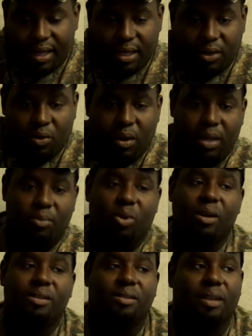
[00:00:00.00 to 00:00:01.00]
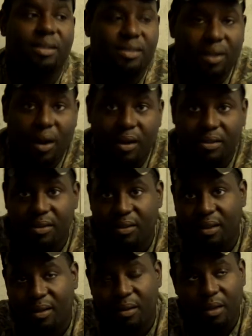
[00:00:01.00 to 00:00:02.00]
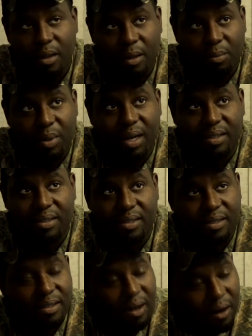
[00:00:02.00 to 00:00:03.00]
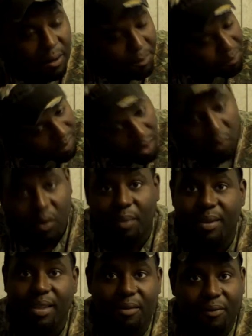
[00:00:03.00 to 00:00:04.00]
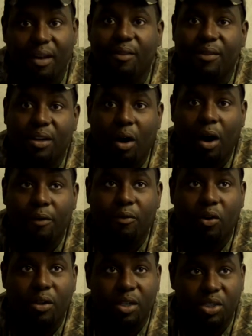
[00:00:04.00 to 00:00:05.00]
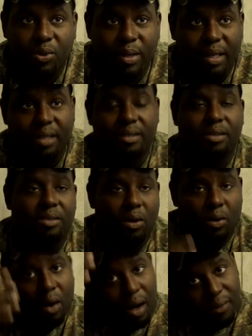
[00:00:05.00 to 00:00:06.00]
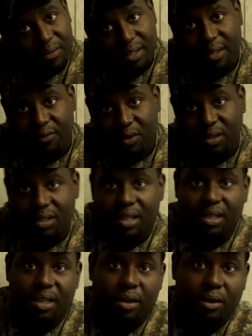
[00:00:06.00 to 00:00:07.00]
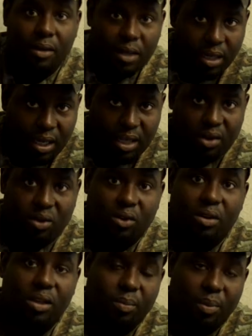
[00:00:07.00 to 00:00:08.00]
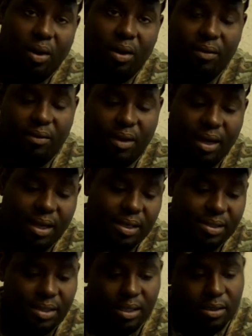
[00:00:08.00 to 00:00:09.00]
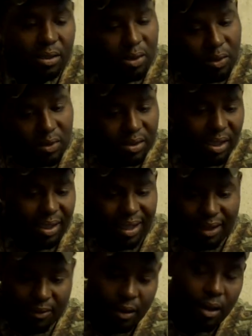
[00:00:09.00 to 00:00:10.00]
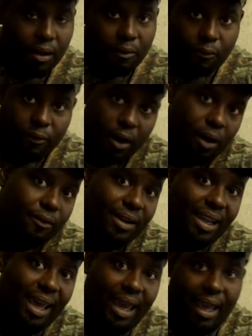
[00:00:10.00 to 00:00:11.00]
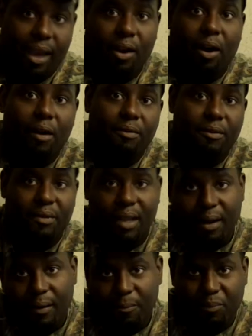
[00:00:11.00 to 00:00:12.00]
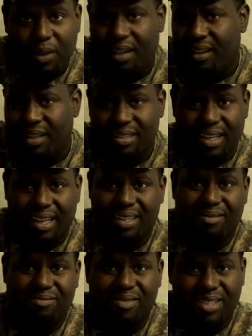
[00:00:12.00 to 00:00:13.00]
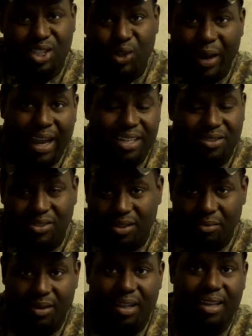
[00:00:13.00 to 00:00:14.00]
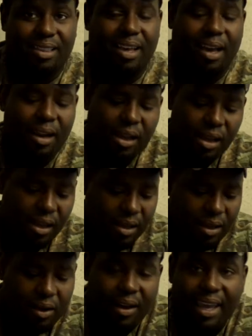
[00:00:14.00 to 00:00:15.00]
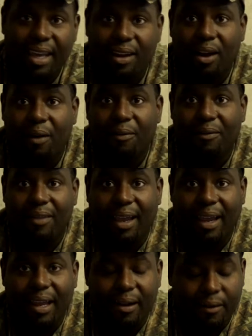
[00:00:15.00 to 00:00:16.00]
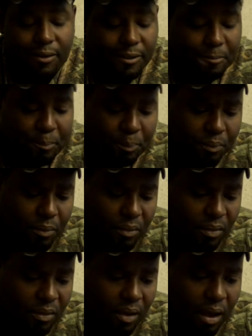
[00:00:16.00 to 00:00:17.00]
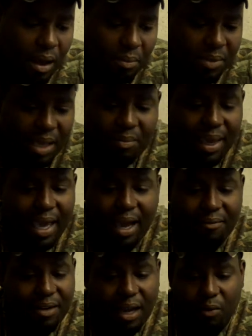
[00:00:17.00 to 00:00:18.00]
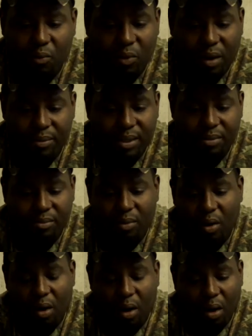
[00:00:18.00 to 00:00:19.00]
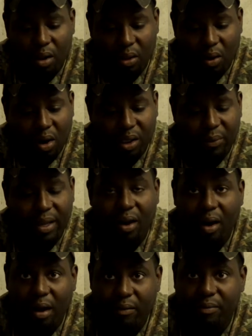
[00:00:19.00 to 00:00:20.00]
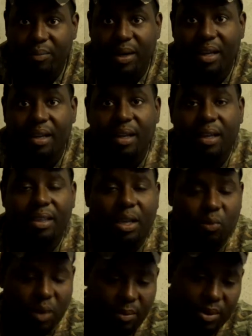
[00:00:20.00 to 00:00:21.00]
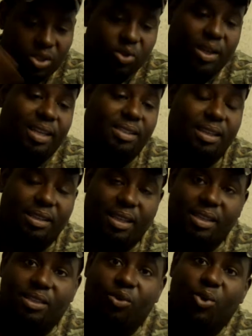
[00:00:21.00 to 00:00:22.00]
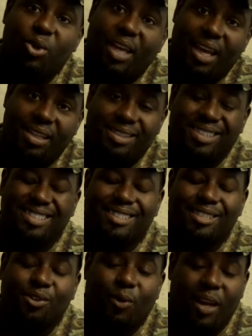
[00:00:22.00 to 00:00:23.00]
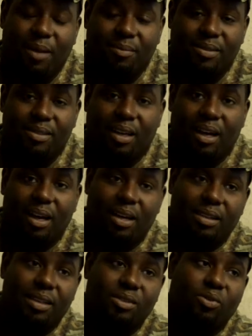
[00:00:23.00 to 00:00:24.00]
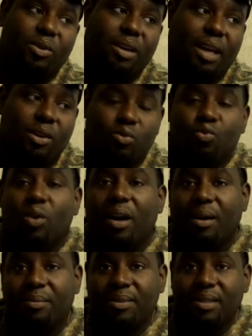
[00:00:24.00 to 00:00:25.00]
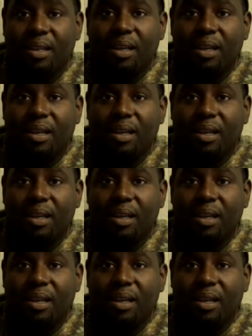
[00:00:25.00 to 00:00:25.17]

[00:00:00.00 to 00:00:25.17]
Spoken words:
going to grow anymore, so the bucks start rubbing the velvet off on the trees. So often if you see deer in the early part of the hunting season, you'll see like velvet hanging off of their, it looks like trash or something like that, hanging off of their antlers. They may have not rubbed them all the way off, but they rub on trees. This creates scrapes. This creates rubs.